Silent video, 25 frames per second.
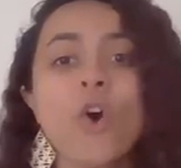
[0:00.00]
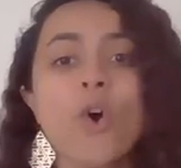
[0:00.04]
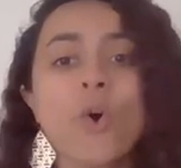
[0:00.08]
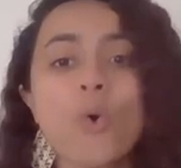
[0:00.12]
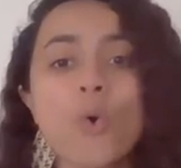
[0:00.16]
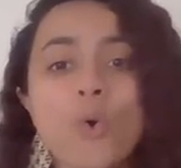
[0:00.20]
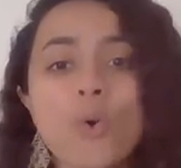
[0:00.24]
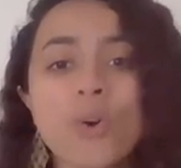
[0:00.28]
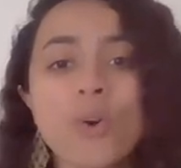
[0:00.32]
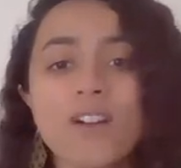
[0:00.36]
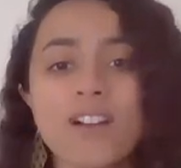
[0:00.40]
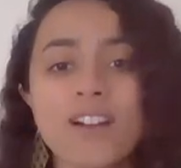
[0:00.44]

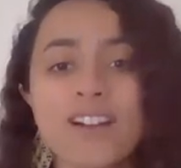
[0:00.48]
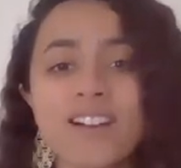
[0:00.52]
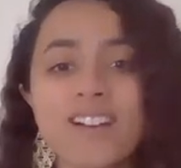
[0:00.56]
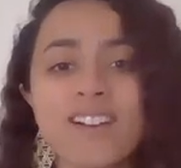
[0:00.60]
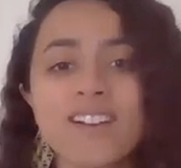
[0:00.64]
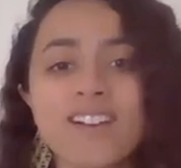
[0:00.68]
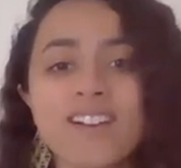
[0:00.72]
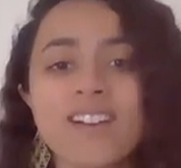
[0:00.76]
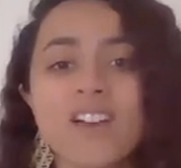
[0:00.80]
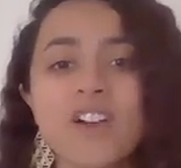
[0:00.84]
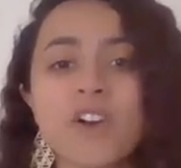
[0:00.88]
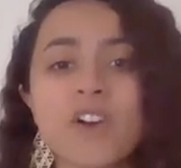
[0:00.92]

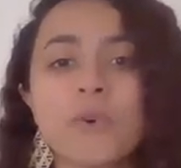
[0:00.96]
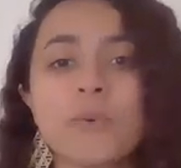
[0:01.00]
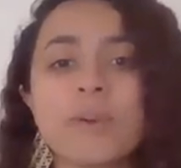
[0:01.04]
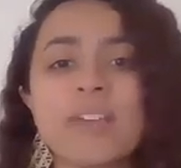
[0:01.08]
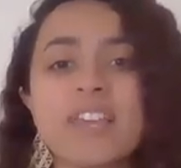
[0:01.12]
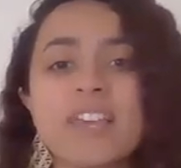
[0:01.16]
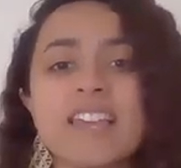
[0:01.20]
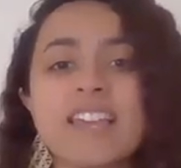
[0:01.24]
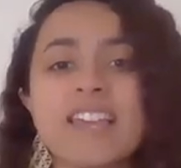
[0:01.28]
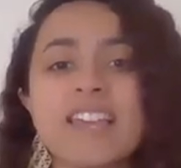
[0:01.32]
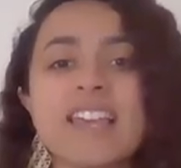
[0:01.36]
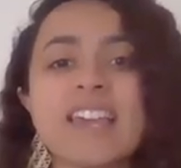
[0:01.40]
or
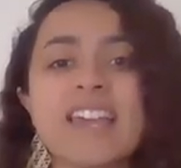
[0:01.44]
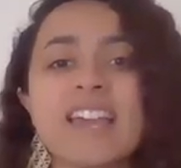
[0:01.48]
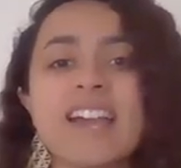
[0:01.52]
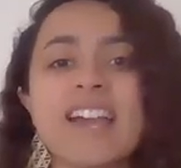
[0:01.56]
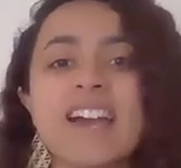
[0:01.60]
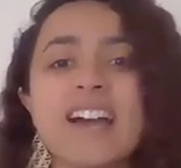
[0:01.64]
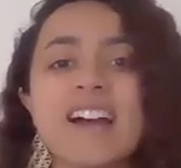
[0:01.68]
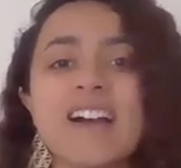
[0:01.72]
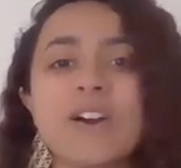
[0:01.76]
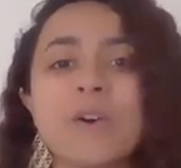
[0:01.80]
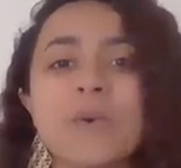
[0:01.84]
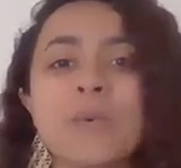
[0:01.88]
we
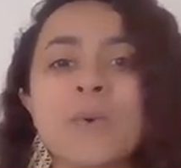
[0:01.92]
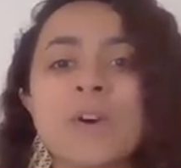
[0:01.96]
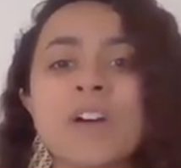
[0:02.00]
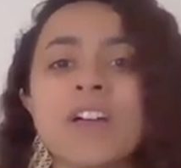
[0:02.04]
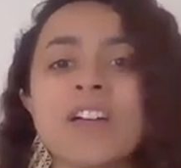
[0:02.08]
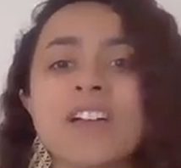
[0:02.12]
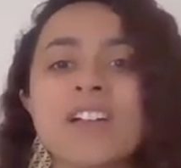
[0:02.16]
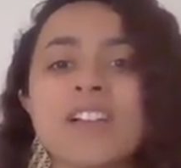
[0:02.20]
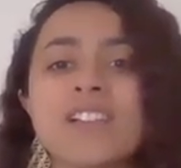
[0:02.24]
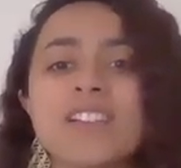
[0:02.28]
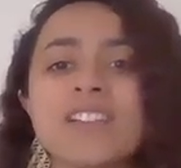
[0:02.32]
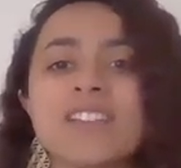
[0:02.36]

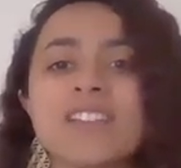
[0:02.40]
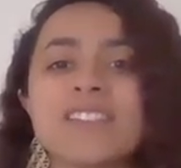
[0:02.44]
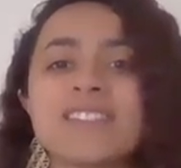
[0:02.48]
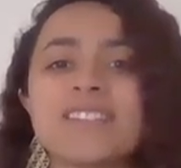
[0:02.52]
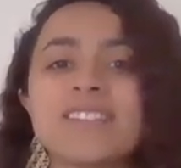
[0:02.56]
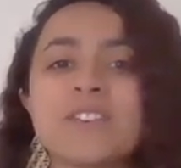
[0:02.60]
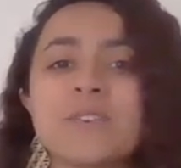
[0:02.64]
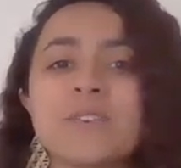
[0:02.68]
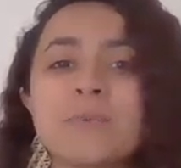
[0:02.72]
will